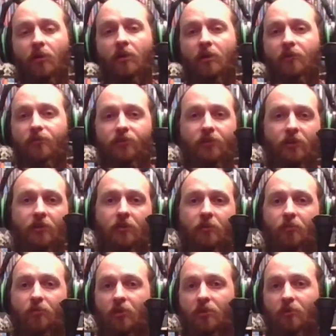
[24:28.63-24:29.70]
I just need to
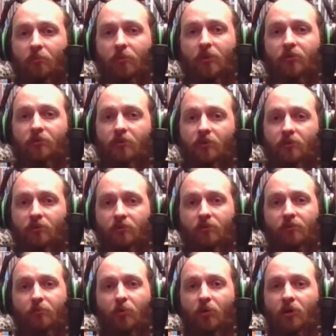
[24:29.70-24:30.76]
upgrade the pistons, the
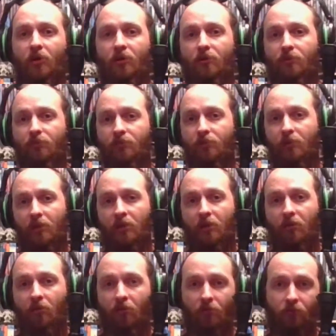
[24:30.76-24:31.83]
springs, the
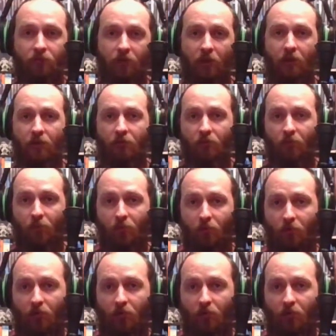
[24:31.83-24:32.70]
gears, and the motor.